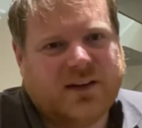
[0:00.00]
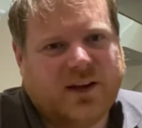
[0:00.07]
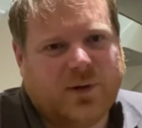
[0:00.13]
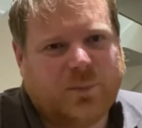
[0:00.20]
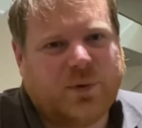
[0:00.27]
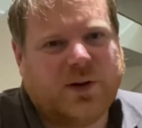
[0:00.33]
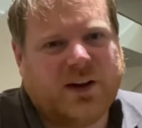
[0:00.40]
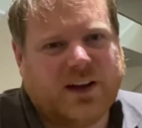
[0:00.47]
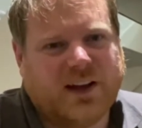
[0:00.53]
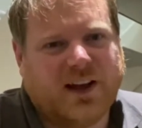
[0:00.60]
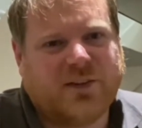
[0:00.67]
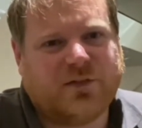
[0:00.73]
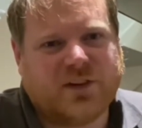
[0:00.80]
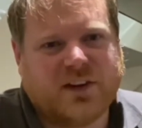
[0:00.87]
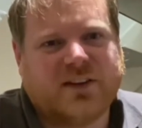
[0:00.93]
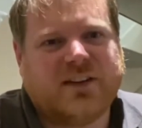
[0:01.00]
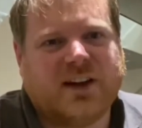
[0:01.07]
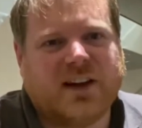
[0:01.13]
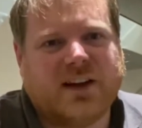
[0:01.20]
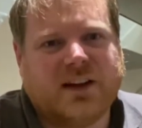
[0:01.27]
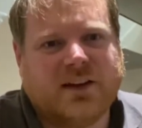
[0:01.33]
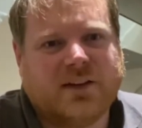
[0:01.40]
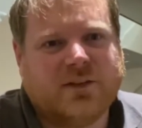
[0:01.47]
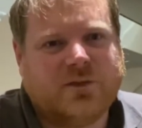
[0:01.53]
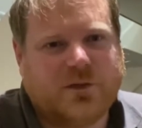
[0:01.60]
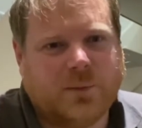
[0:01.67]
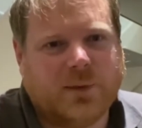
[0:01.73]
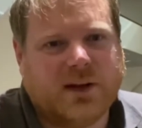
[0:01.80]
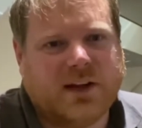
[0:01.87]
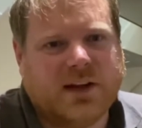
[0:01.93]
a pretty average day
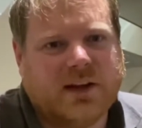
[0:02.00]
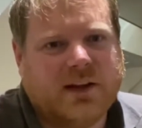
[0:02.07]
for me.